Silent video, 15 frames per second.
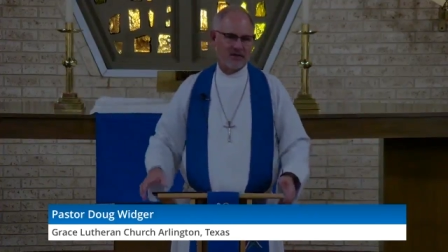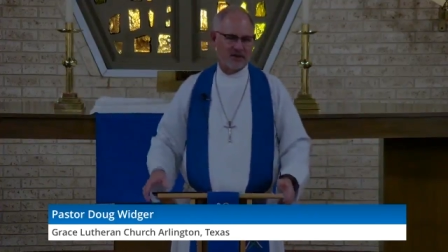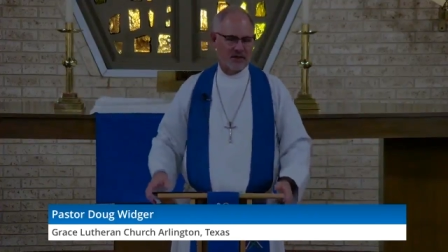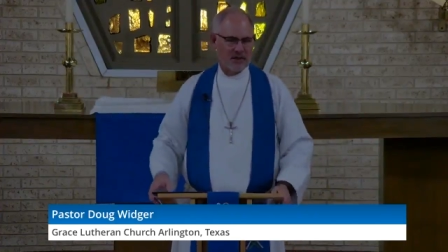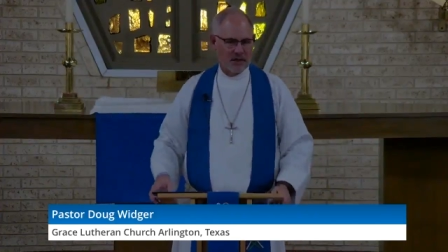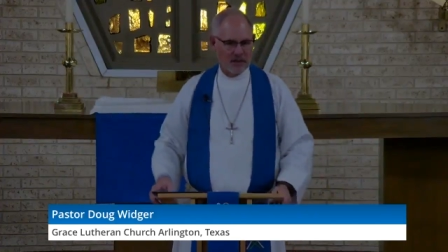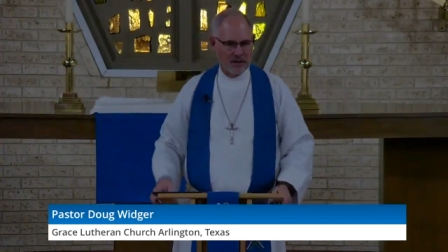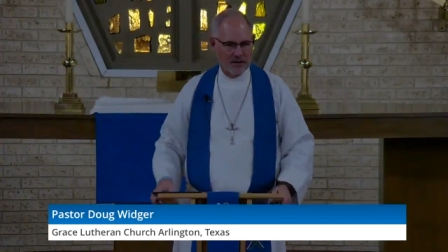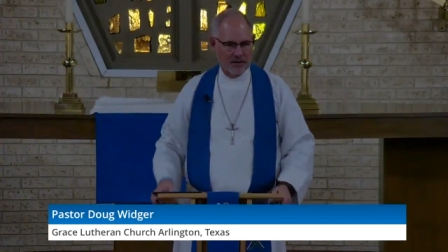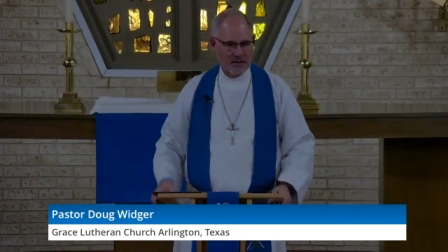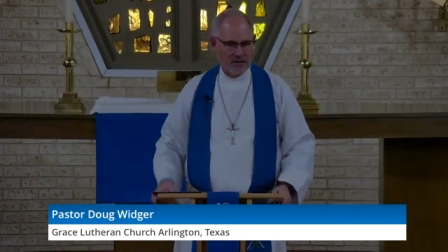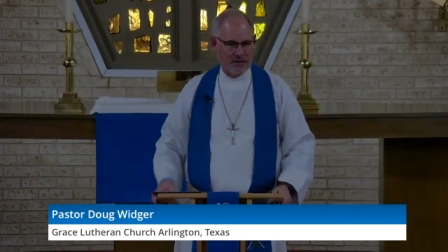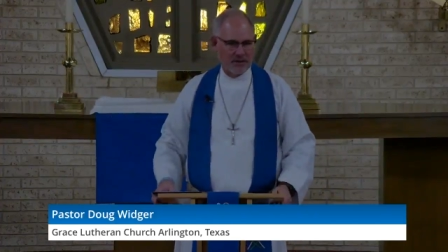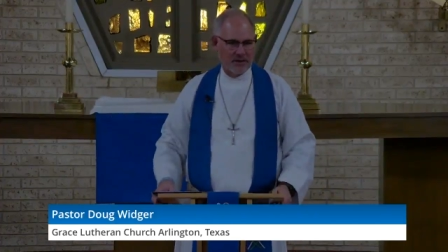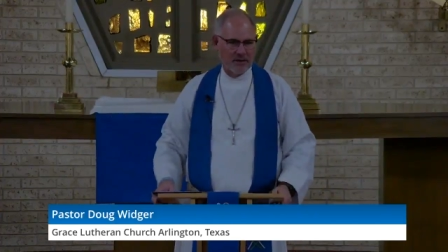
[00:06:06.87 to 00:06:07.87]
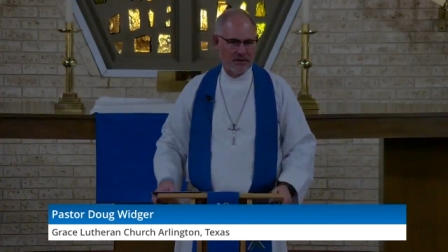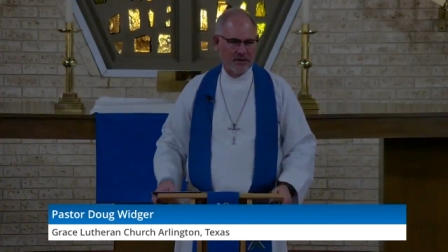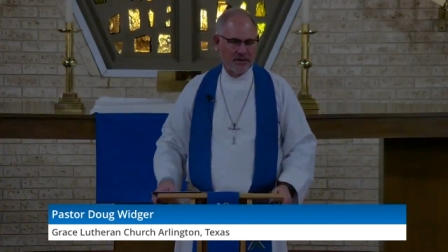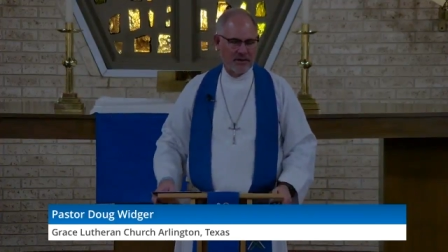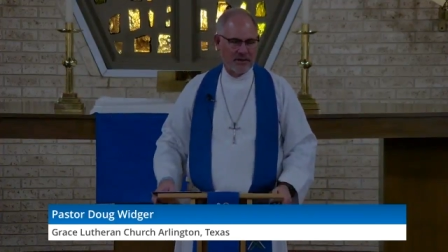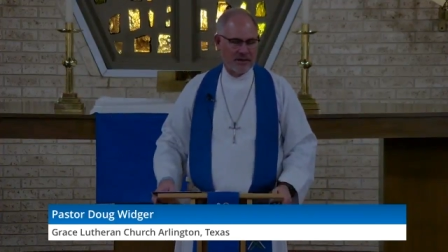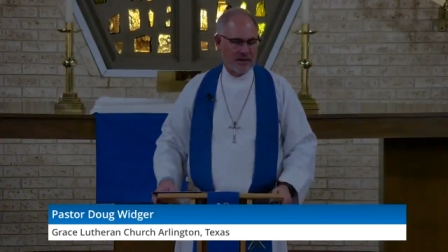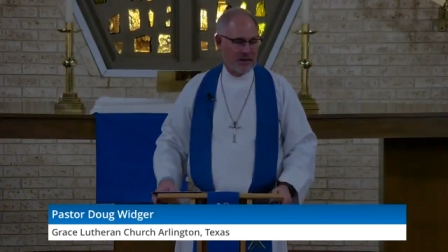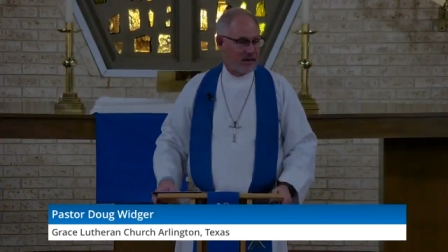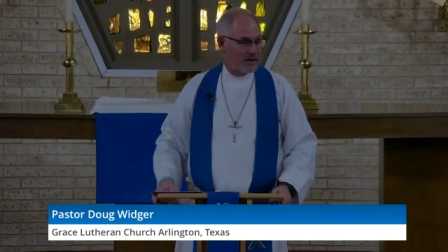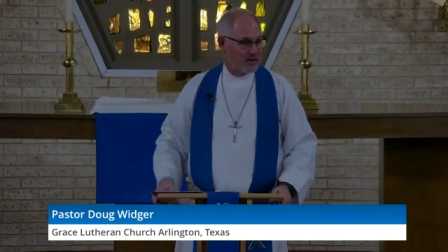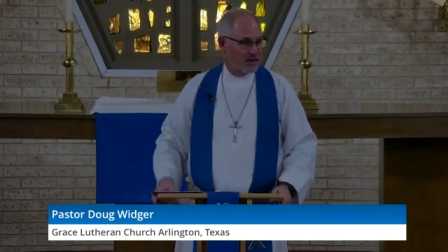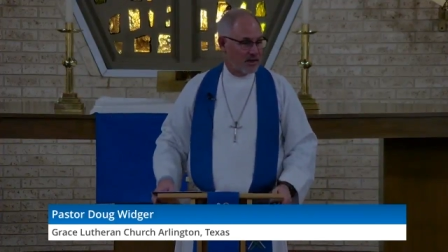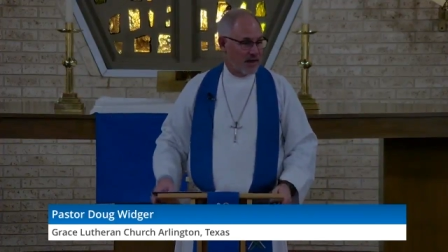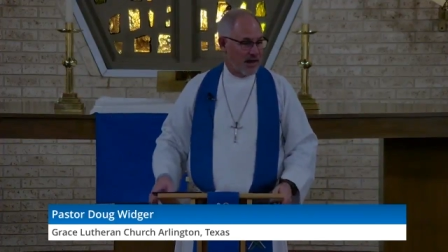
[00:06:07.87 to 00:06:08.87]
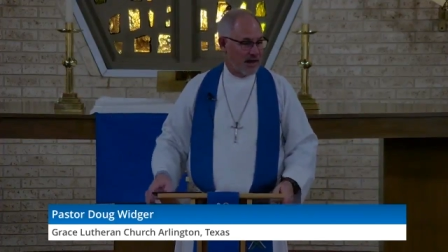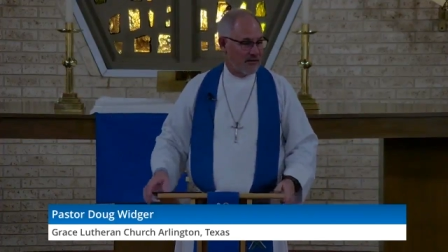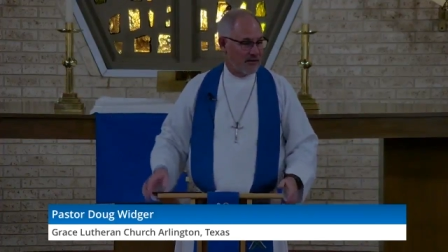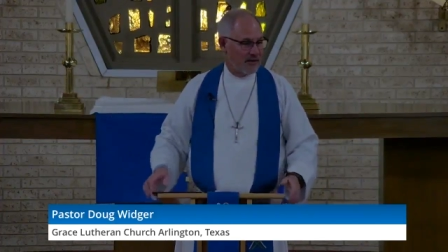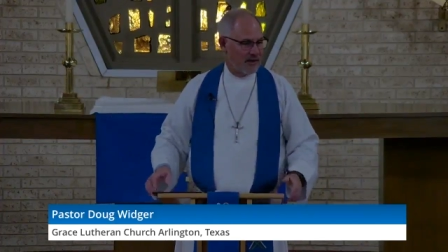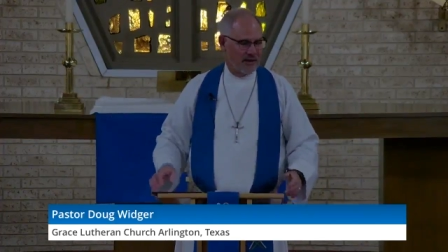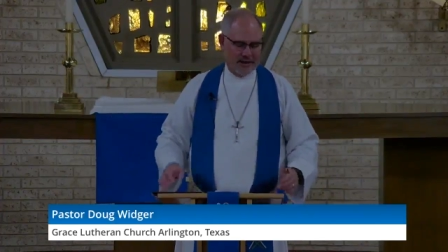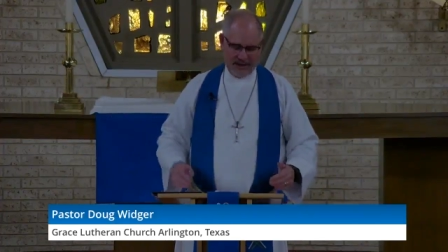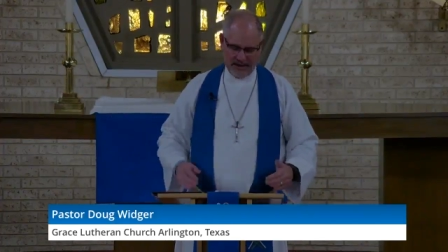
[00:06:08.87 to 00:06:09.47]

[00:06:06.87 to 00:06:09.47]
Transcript: should include. It should have in it,